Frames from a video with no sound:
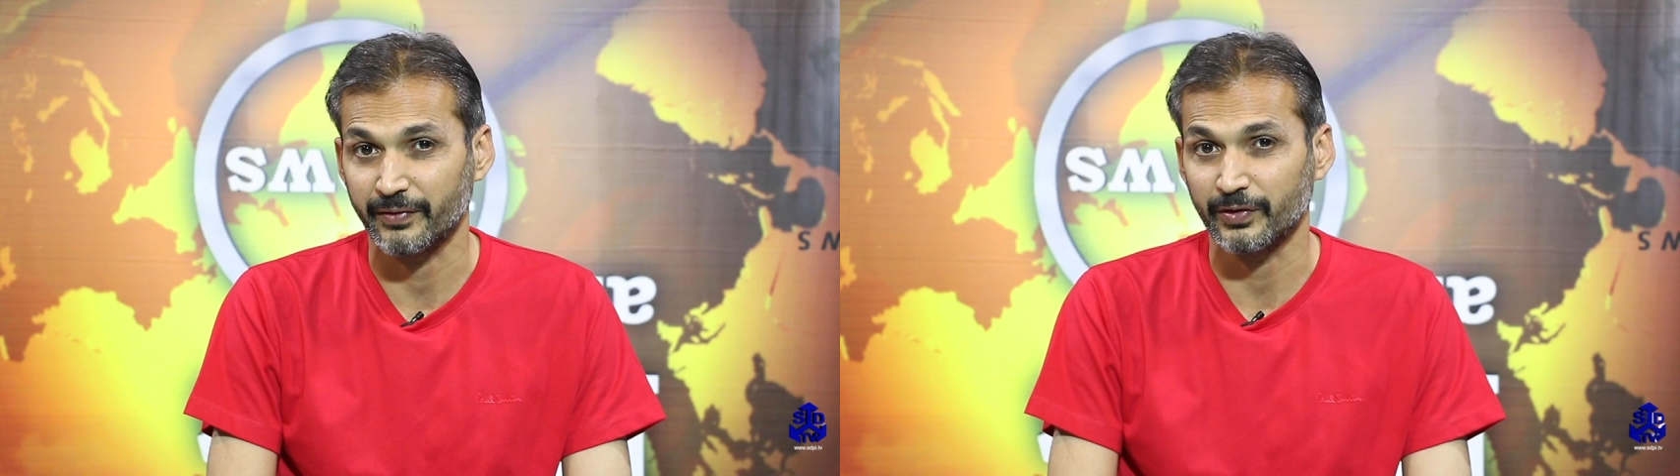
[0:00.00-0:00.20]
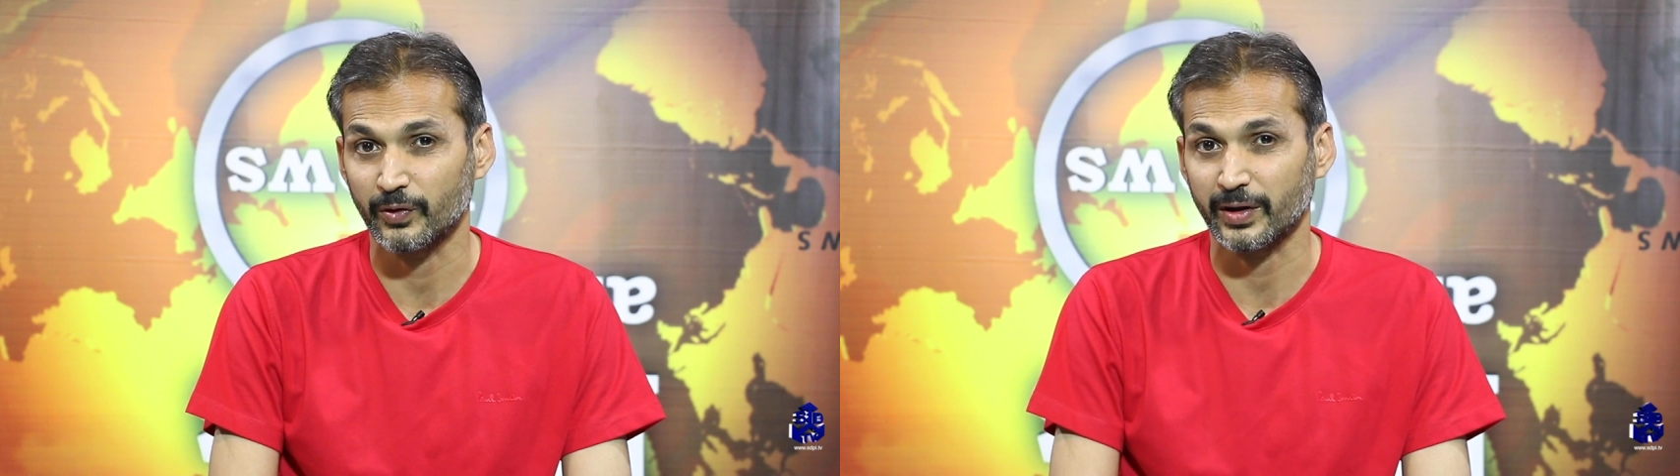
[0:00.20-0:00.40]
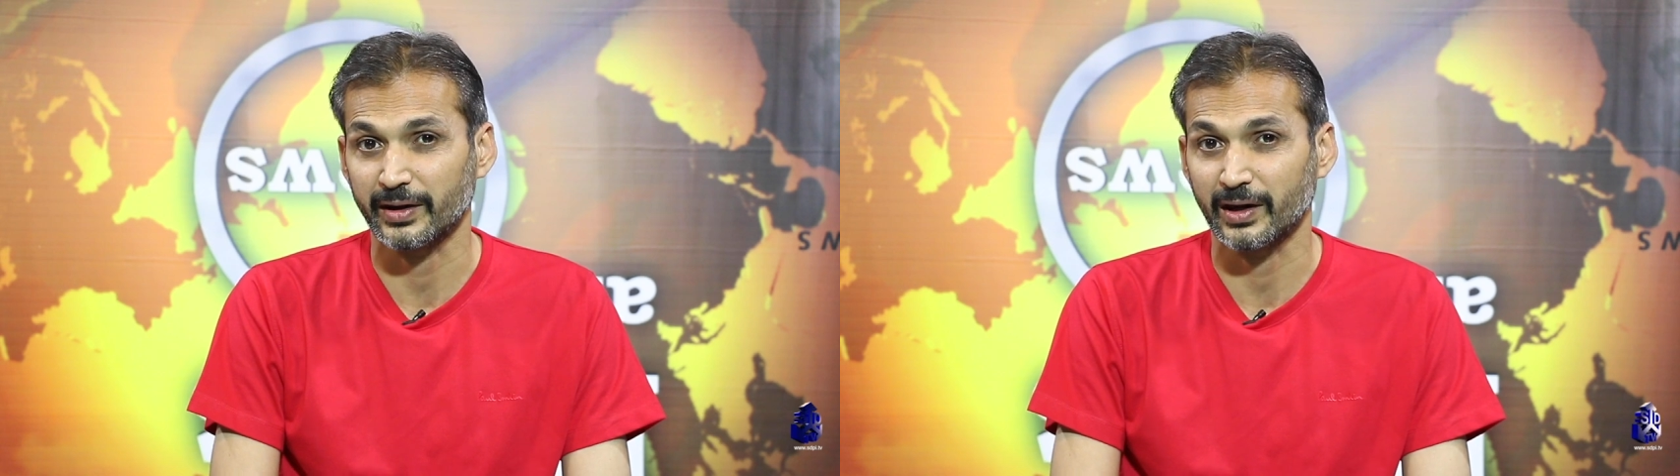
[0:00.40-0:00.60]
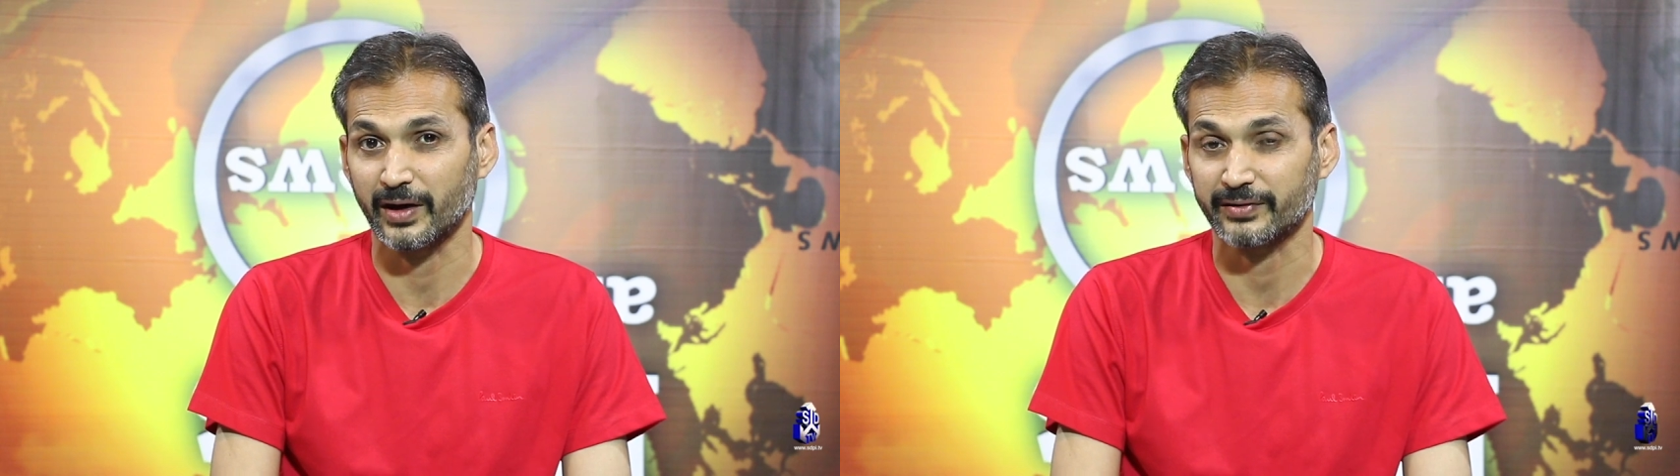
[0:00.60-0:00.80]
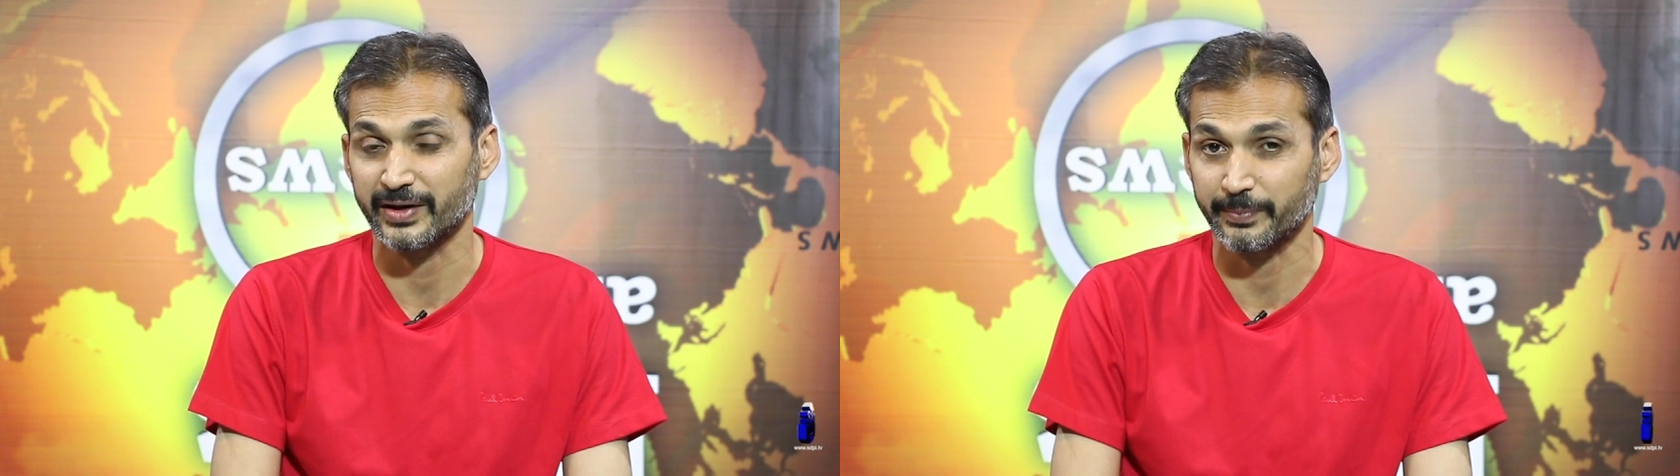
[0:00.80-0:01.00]
If you look at the
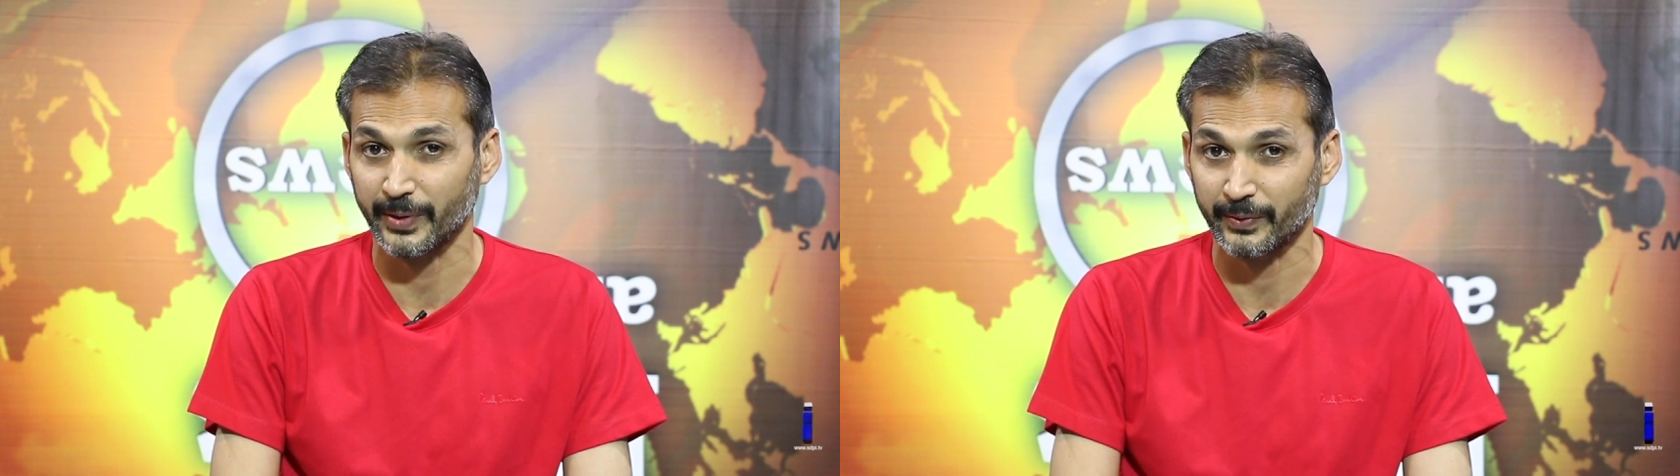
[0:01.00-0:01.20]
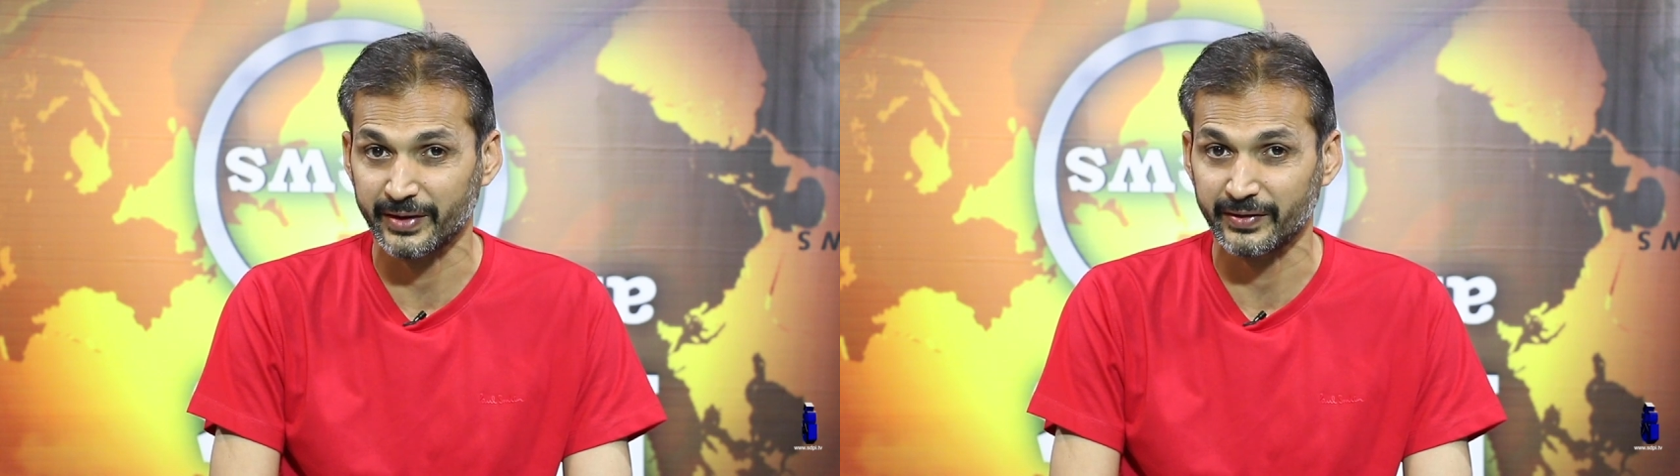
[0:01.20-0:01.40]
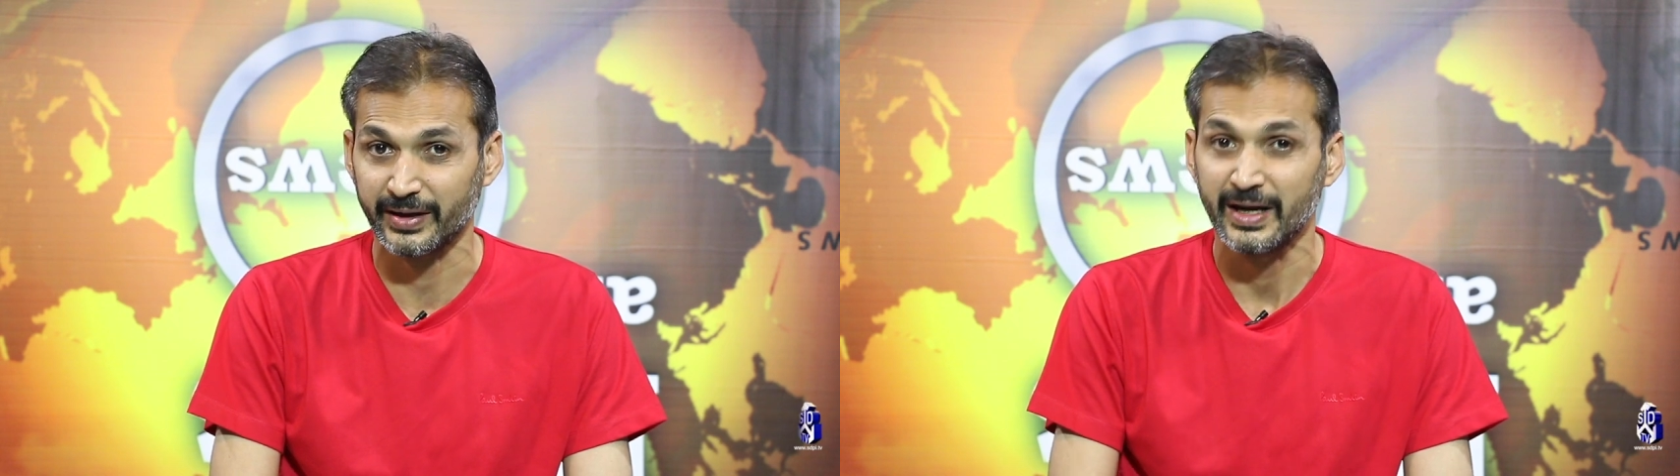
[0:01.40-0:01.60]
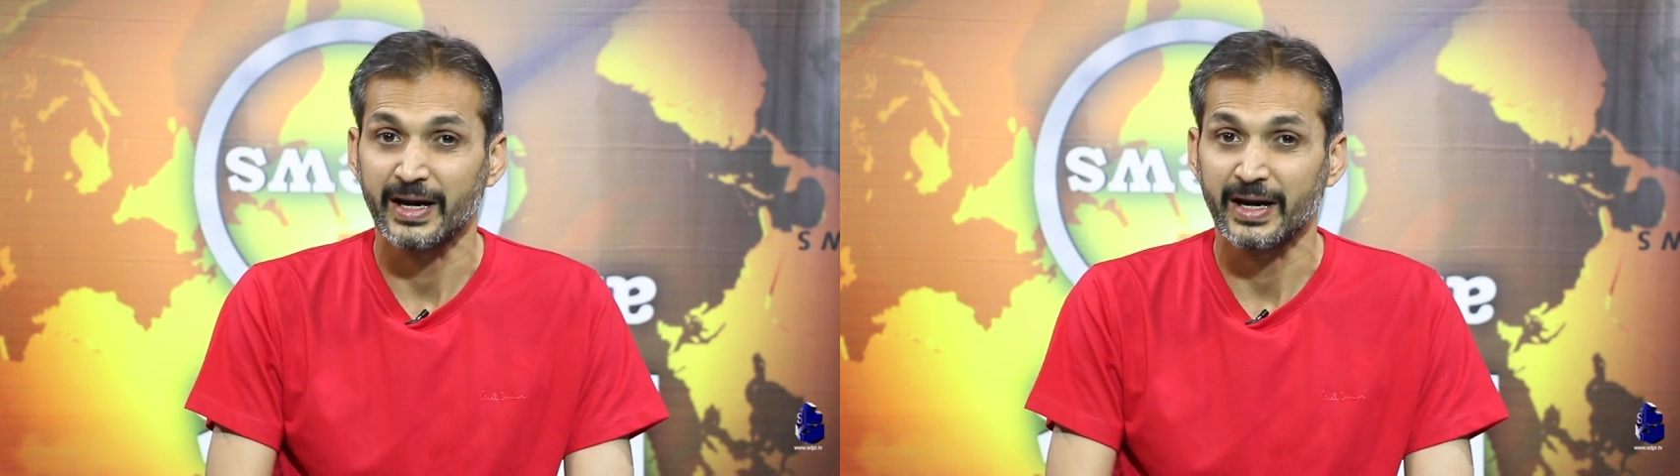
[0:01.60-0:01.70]
large-scale production,